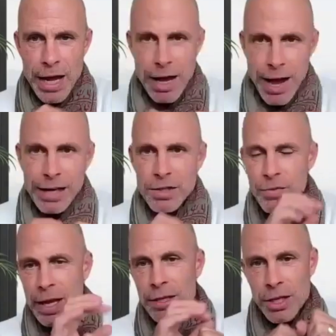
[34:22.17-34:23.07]
now
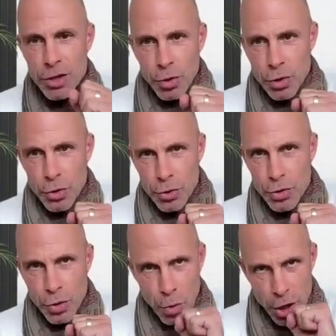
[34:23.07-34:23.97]
activating your
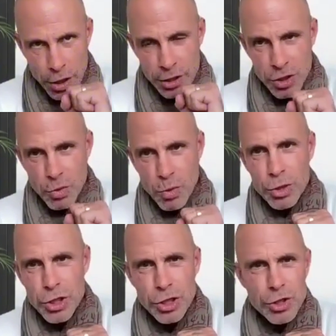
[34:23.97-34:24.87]
who, you're working
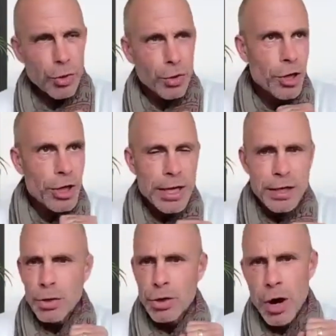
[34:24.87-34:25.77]
towards it, you're
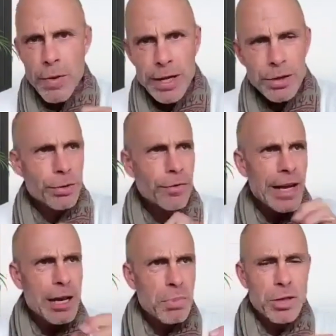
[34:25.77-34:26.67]
learning, you're growing, you're
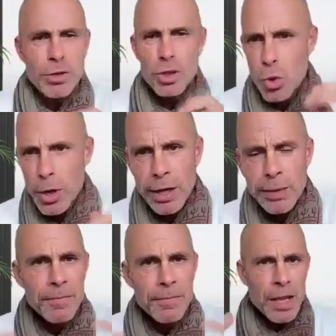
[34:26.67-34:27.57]
developing, you're
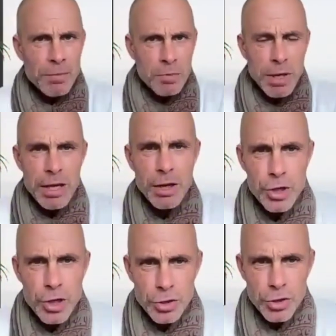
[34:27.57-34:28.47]
talking,
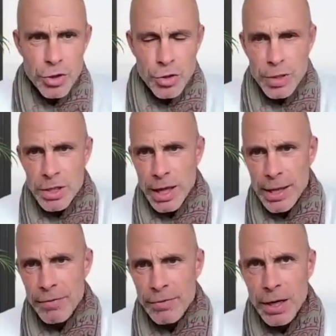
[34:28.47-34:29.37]
speaking to you in
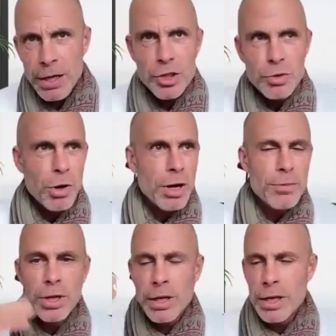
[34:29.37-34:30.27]
South Africa. Tomorrow
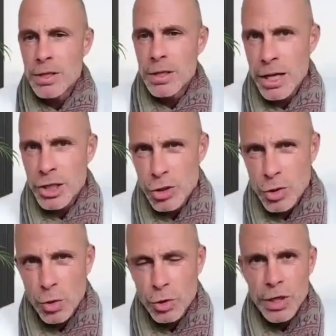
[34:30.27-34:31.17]
I'm doing an
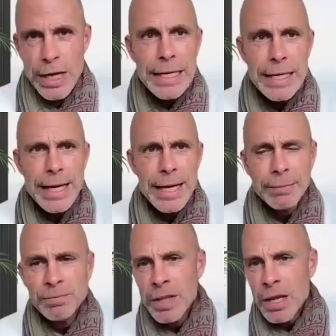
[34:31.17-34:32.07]
international call to
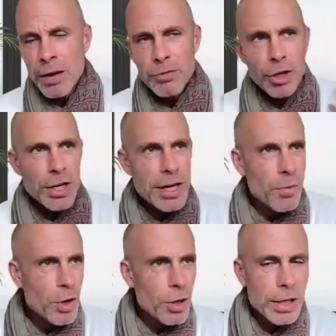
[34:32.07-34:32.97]
India. I've got a
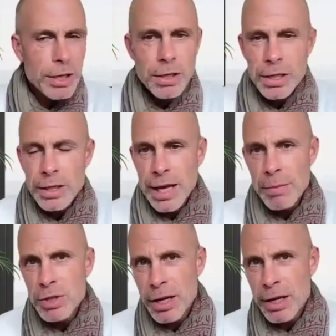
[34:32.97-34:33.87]
network in
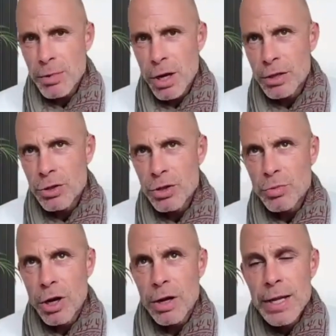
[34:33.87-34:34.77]
Cape Town I'm going to
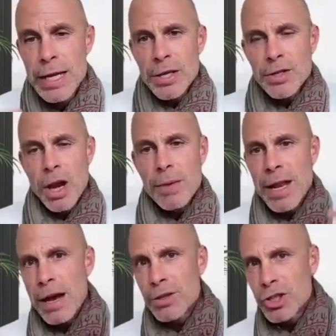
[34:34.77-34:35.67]
tomorrow. So
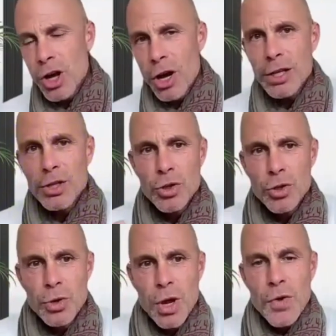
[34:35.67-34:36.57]
I'm now starting
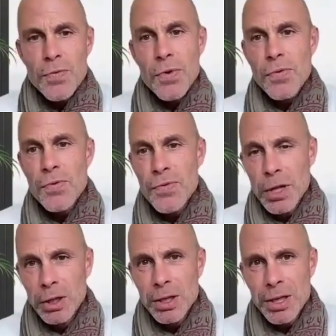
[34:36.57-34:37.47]
to
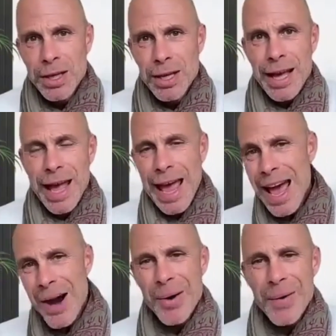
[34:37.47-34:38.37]
fulfill
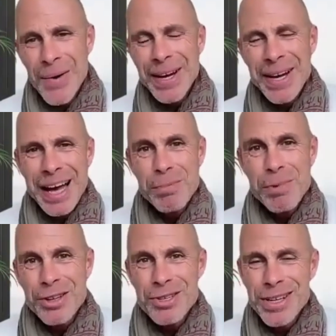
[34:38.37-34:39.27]
how
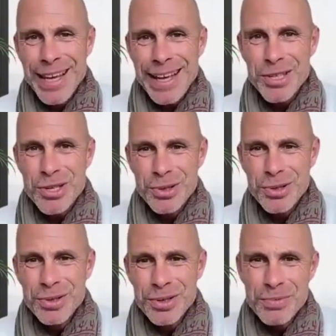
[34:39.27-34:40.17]
I'm going to get
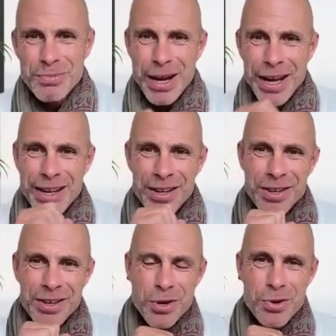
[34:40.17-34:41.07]
to my
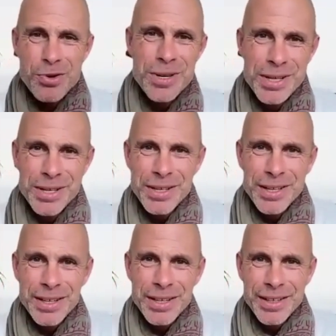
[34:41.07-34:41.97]
who.
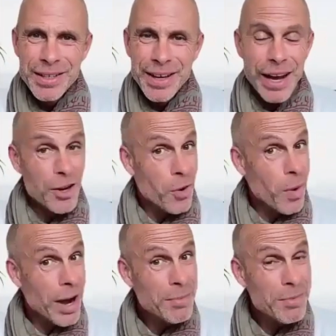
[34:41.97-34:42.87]
I know
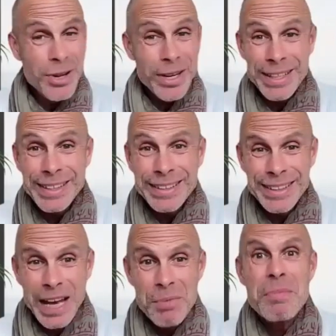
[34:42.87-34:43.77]
why I'm doing it.
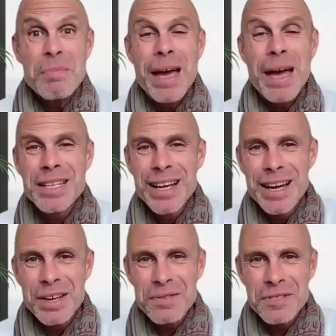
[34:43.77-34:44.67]
I'm impacting
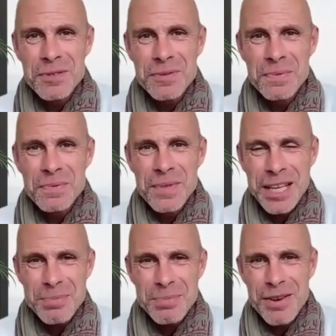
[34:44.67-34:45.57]
lives.
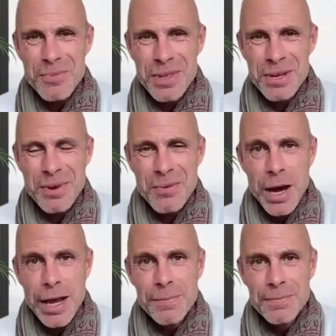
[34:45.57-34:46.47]
That's my
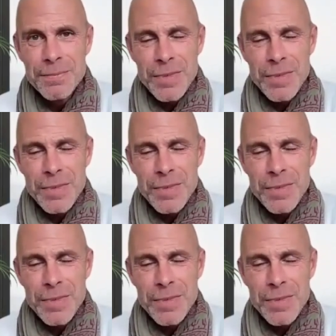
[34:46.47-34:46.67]
why.